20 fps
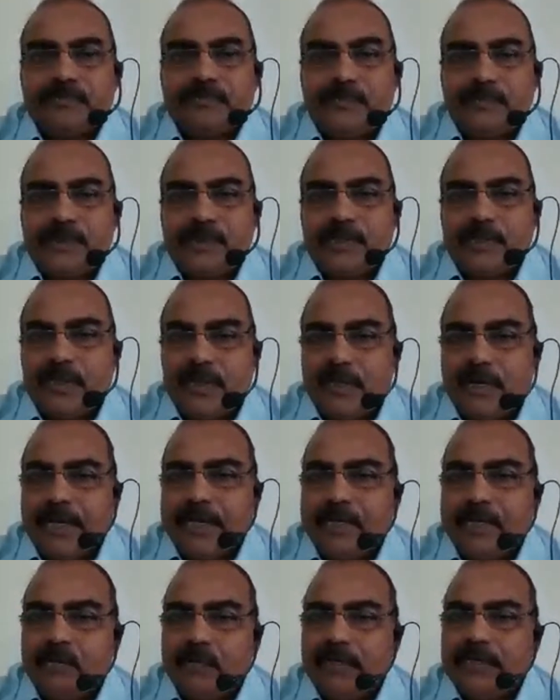
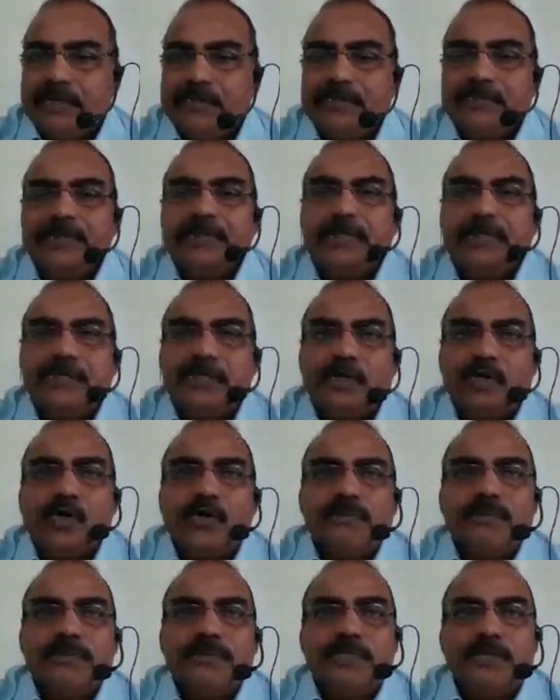Likewise, ropes are
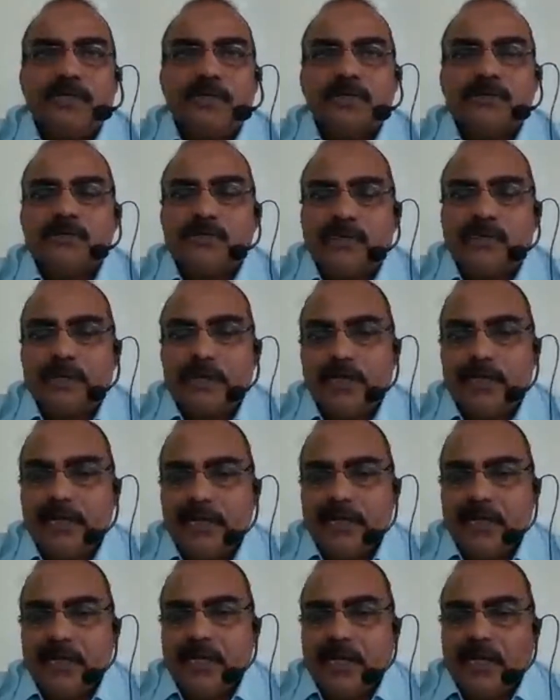also a
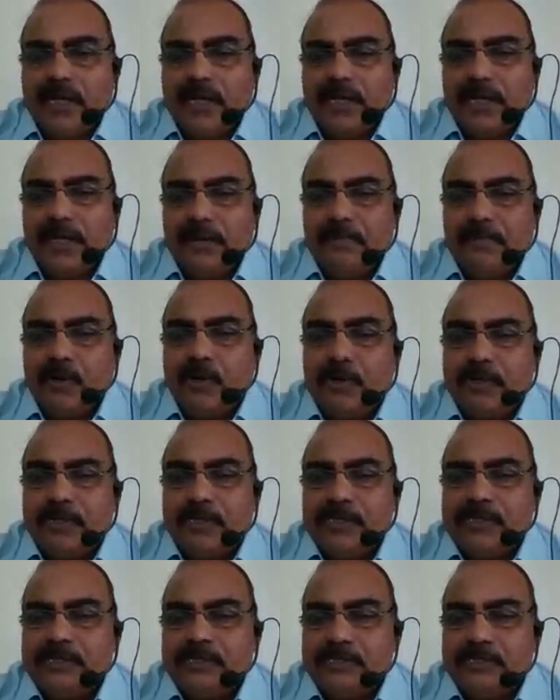important
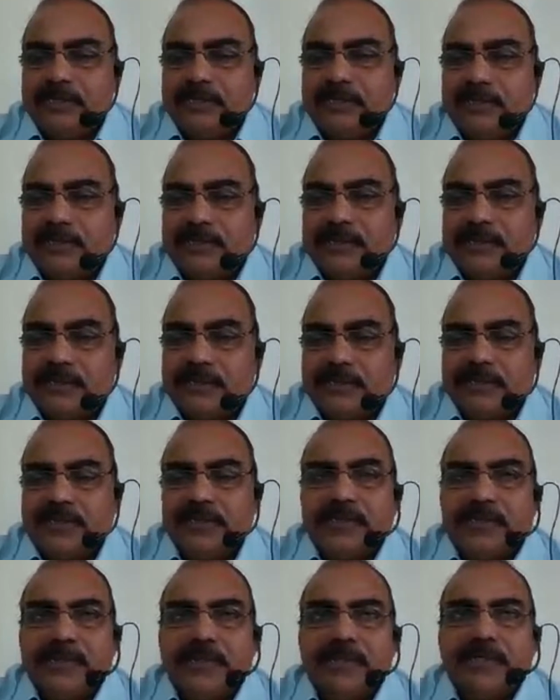
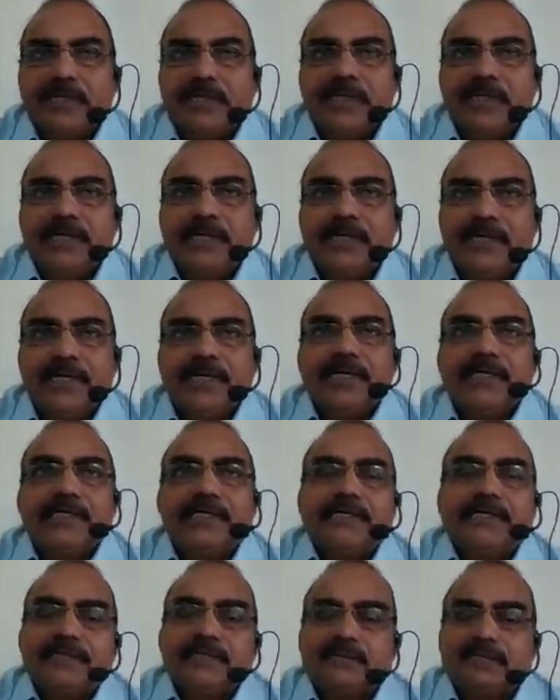gear
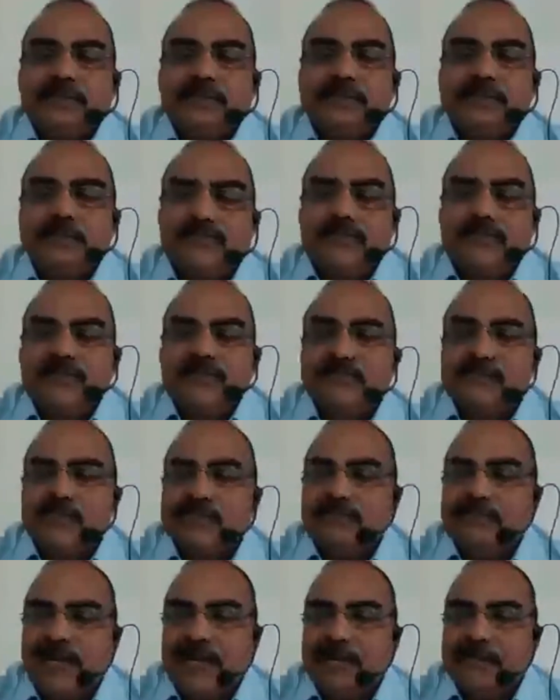which a
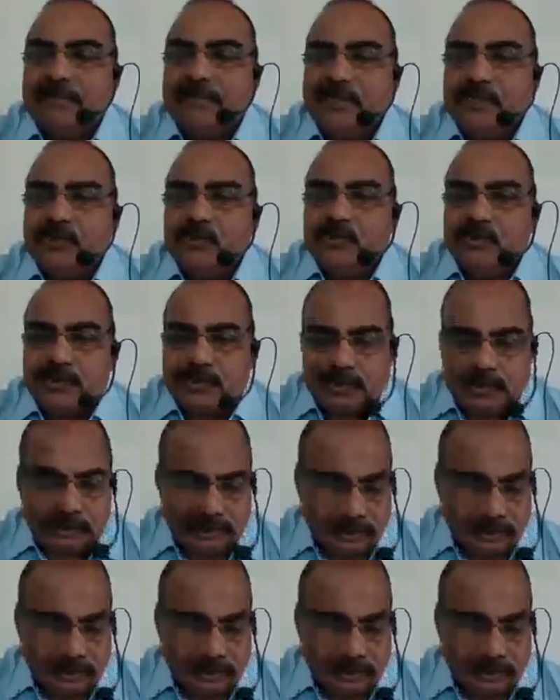fireman uses.